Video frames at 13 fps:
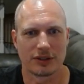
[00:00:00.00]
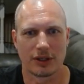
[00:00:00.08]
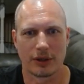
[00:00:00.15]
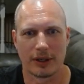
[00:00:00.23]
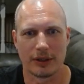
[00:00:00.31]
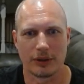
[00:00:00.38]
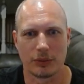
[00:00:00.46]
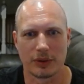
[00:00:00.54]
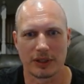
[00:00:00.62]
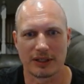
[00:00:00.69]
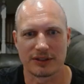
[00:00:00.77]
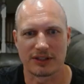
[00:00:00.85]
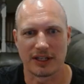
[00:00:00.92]
Alright, what
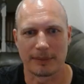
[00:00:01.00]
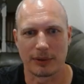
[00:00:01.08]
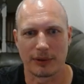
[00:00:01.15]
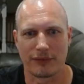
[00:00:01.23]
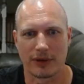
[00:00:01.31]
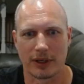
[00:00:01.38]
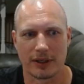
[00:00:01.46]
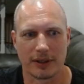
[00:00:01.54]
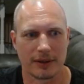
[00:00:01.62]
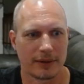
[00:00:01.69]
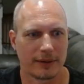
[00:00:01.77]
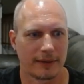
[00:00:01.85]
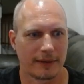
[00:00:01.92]
has Amplify?
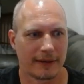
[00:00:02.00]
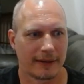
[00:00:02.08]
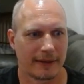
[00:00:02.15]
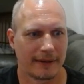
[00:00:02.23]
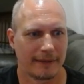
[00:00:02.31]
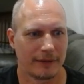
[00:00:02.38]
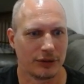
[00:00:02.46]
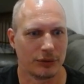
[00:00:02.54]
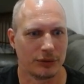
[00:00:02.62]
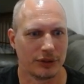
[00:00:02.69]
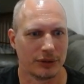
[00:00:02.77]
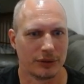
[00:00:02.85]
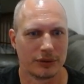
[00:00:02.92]
You
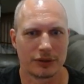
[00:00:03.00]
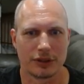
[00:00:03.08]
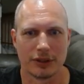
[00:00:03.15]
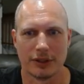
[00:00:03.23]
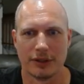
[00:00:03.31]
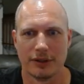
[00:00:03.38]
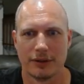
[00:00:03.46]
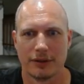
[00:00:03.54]
do. Good.